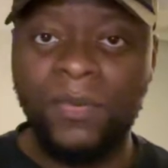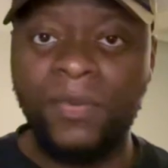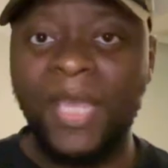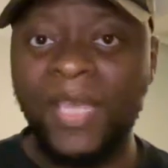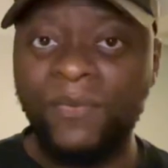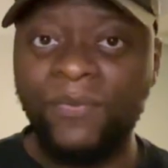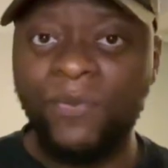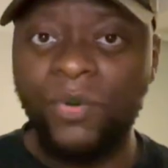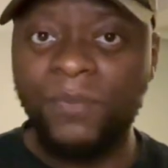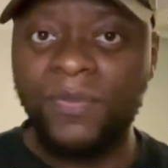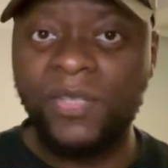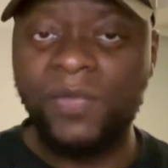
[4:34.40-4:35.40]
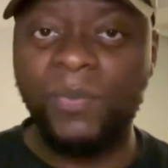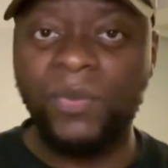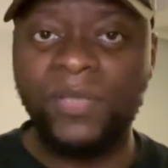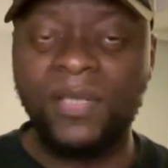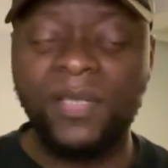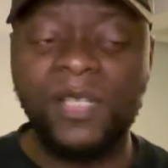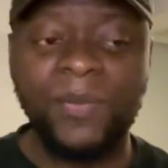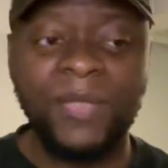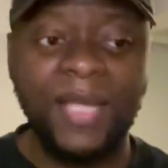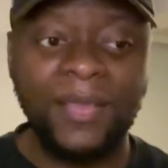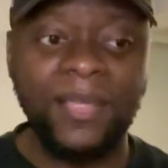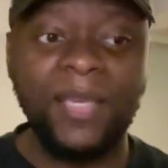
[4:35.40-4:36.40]
They informed Sporting Lisbon
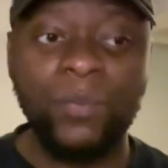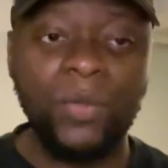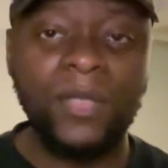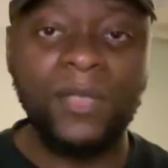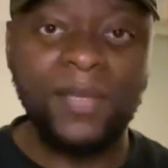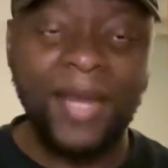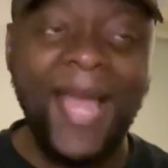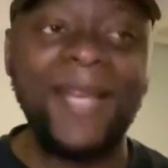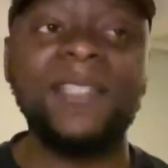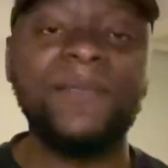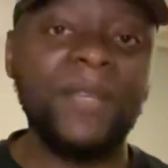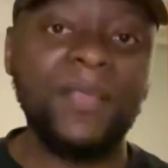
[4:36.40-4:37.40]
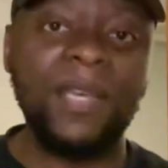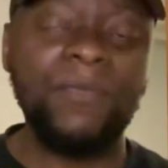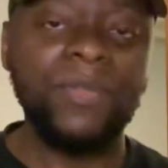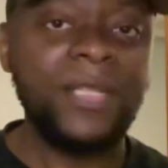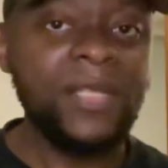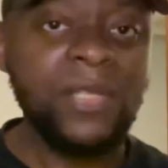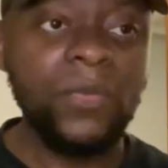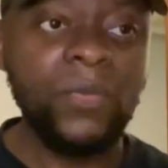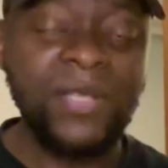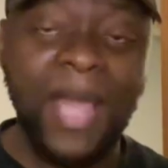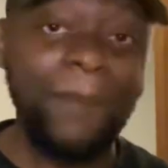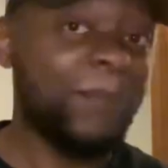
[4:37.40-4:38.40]
that they wanted to activate that release
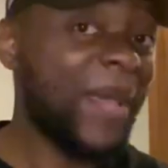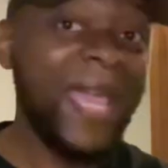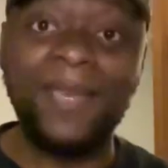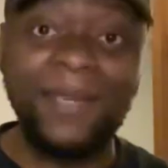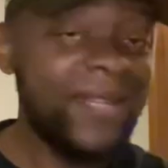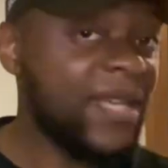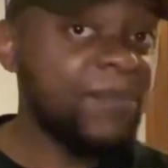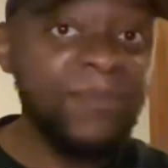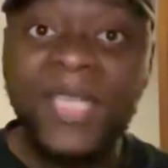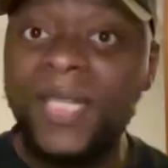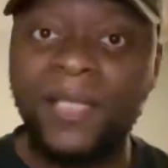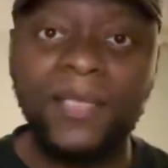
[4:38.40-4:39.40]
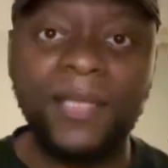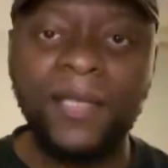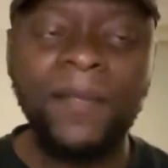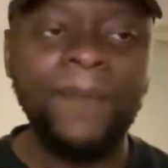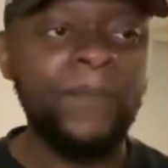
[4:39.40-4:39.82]
clause and pay it immediately.